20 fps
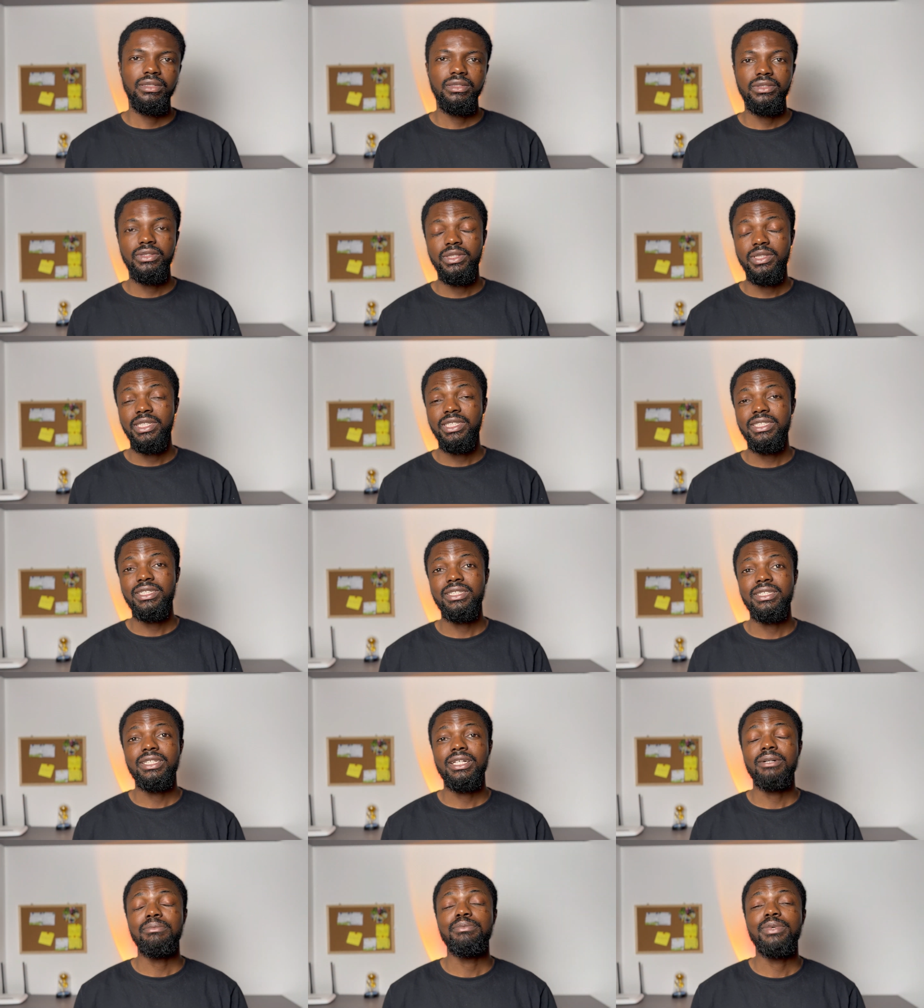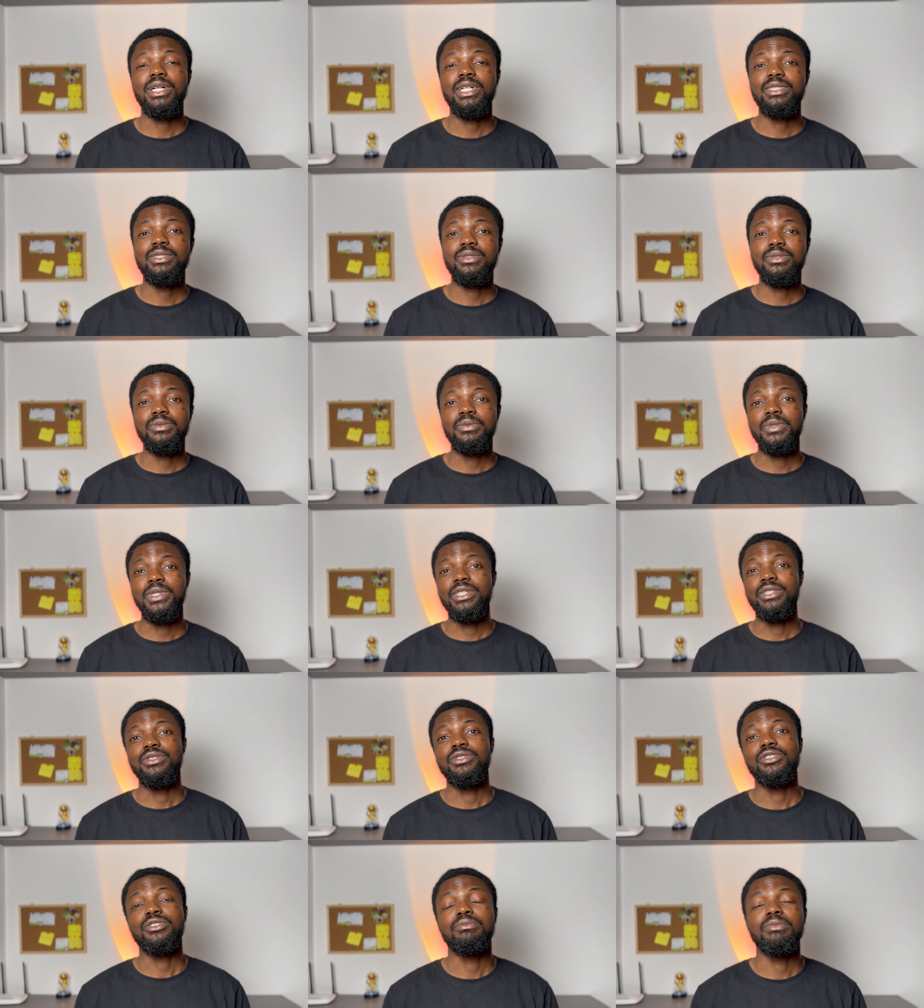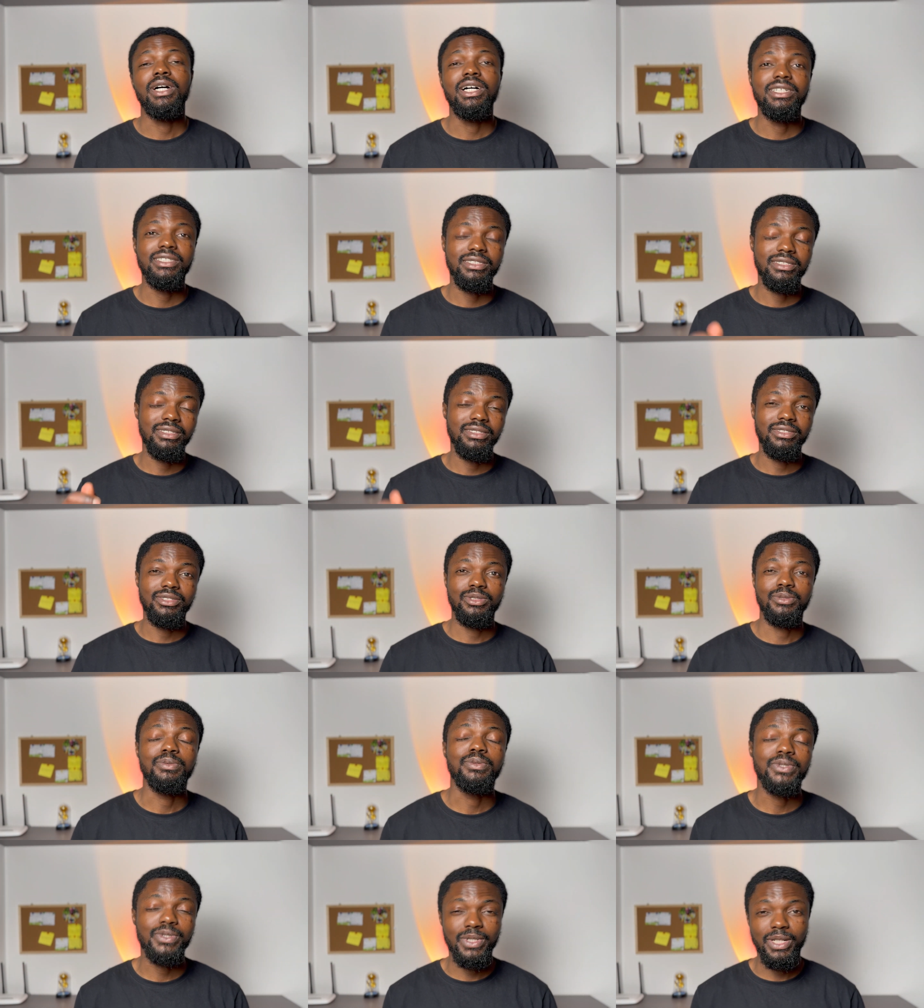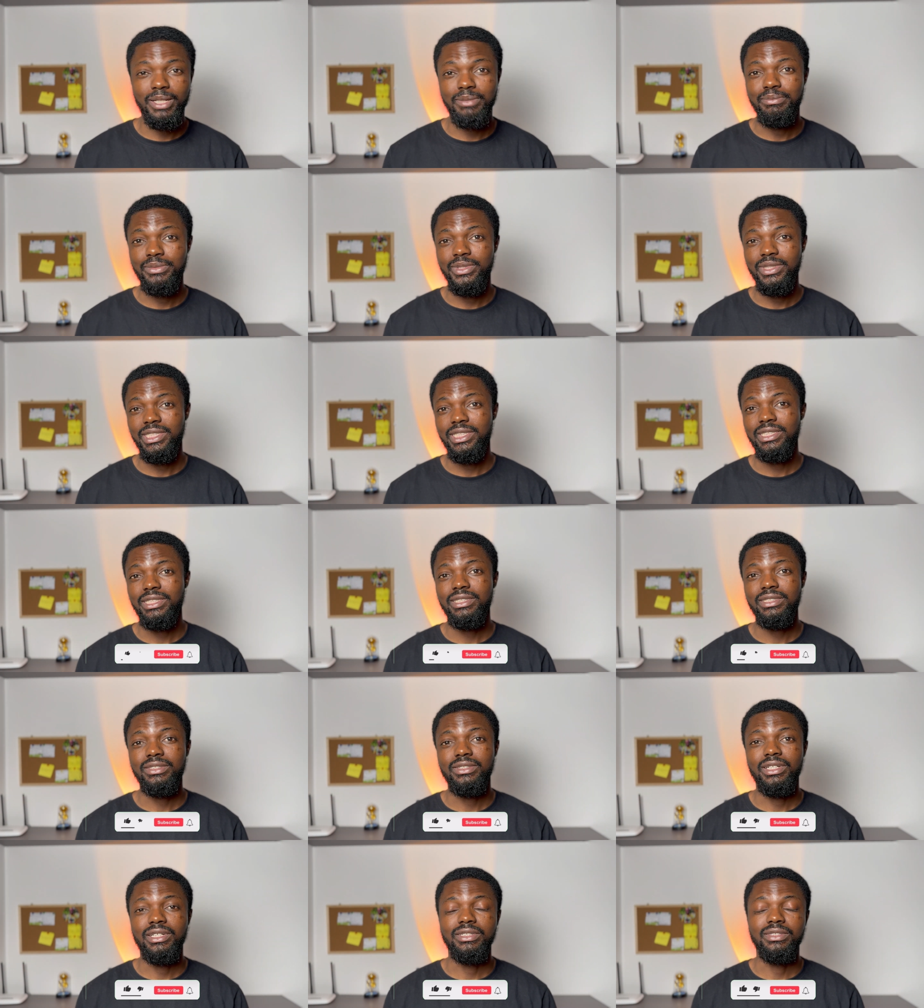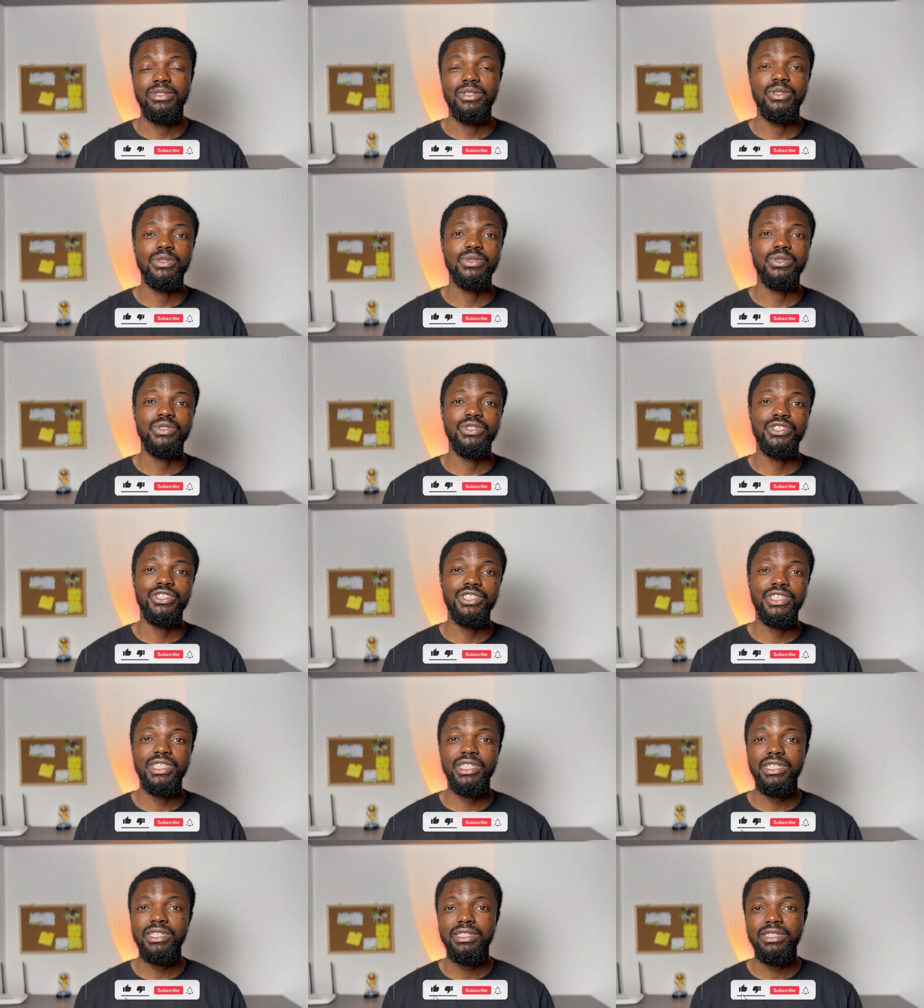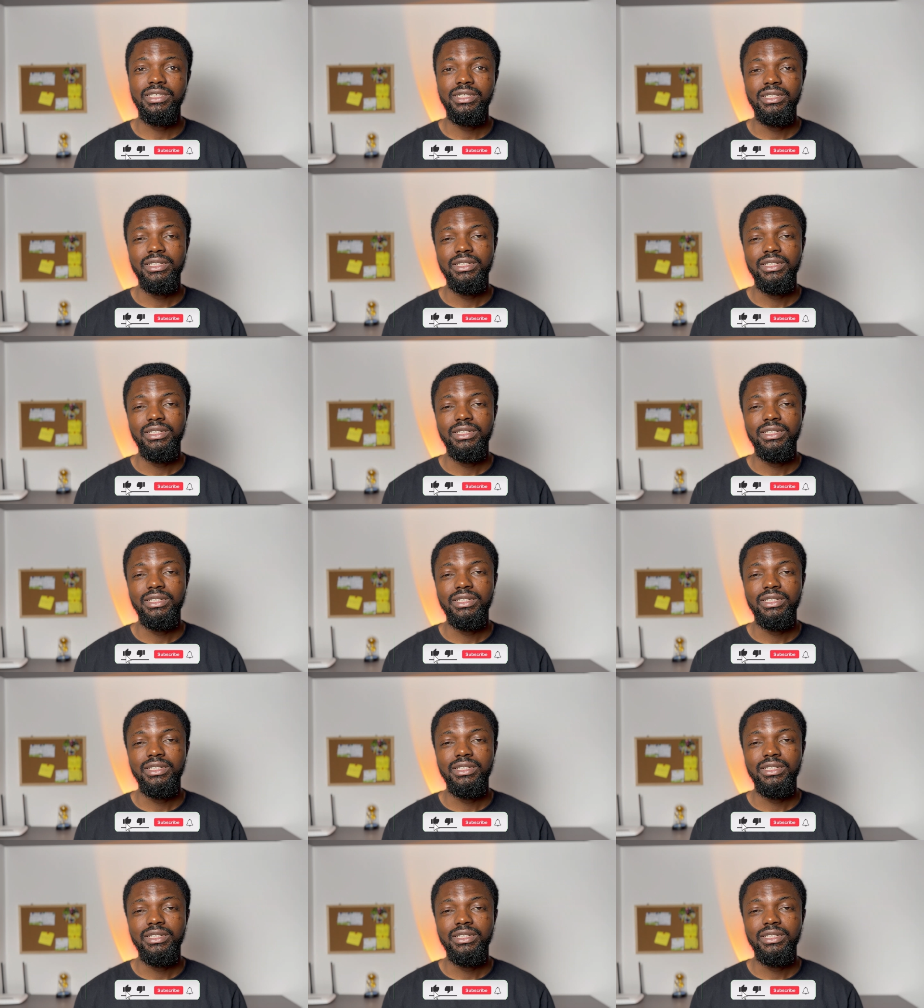So this is that part where you smash the subscribe button and also share.